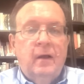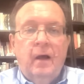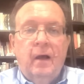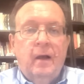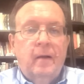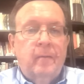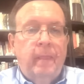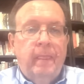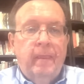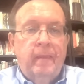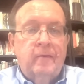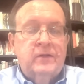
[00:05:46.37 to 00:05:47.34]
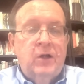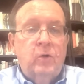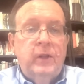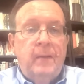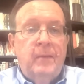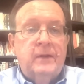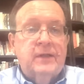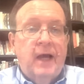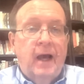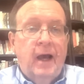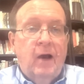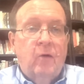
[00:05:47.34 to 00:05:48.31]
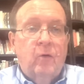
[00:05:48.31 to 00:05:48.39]
uh, there's no limit to
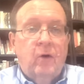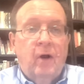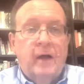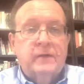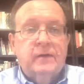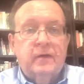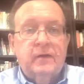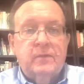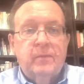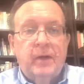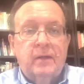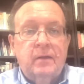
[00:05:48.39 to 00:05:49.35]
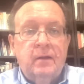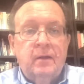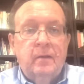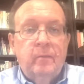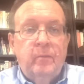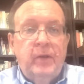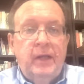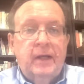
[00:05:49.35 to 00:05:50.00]
how costly this might be.